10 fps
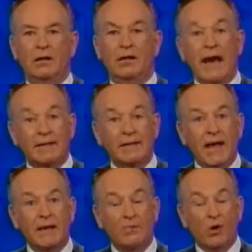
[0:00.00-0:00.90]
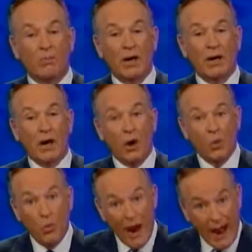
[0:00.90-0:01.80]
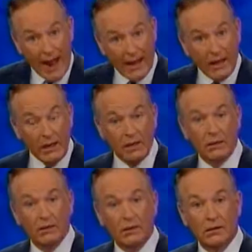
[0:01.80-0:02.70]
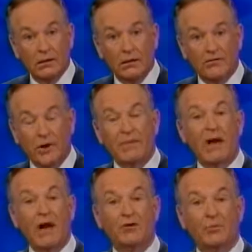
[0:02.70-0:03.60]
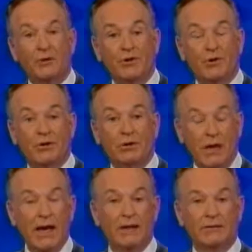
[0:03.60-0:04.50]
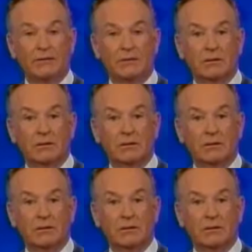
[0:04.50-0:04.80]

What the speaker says: not take more money away from the entrepreneurial class.